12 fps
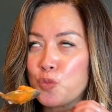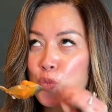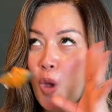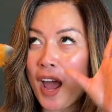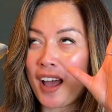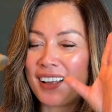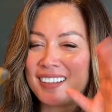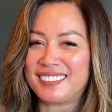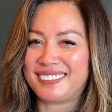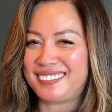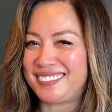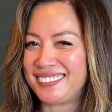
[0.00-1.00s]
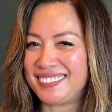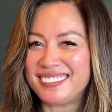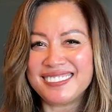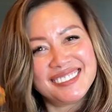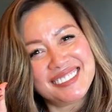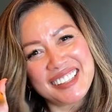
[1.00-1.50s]
mwah,
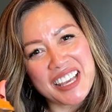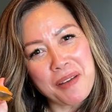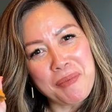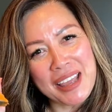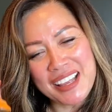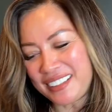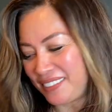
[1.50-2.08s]
yummy.